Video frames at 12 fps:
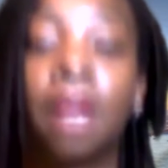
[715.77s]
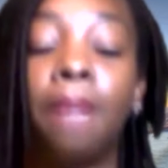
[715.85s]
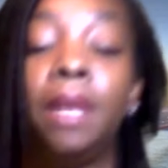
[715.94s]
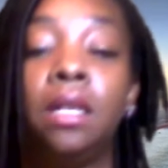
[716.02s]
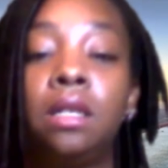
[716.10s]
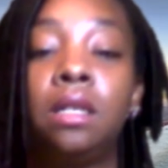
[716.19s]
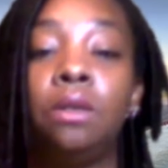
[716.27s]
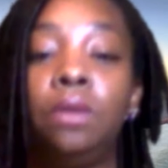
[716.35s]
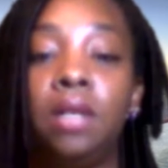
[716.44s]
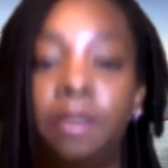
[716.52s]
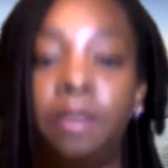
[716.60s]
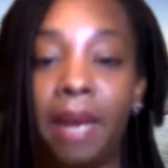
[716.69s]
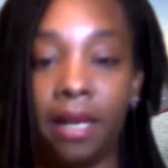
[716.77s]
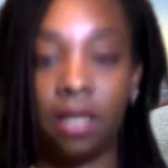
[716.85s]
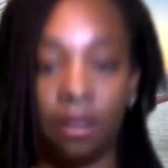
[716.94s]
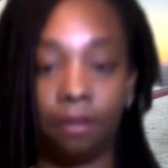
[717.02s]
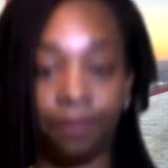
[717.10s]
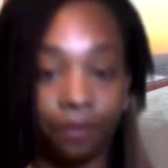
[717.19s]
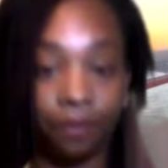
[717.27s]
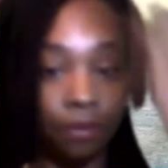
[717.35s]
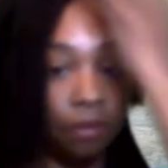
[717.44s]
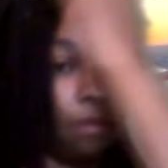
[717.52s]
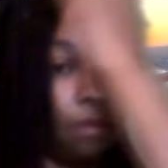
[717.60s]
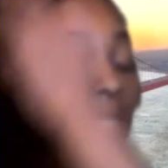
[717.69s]
I'm gonna scoot this back some.
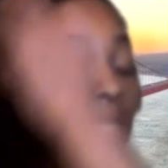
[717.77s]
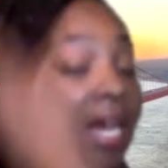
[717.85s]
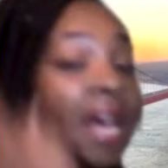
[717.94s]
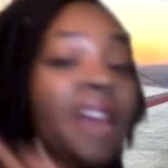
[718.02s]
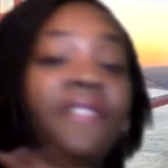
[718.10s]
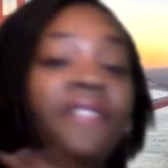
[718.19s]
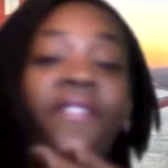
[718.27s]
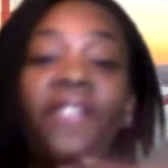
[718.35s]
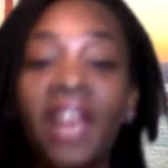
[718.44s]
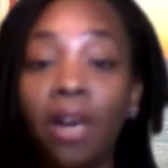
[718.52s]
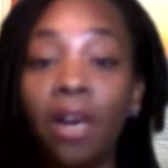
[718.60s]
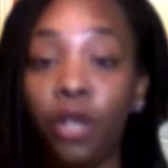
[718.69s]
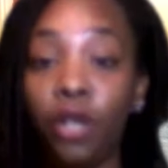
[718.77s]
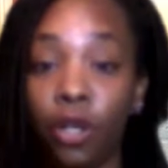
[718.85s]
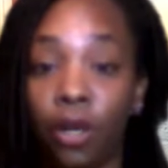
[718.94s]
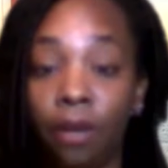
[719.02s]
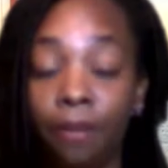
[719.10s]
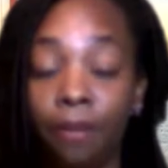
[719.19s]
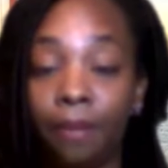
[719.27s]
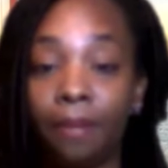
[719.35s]
Failure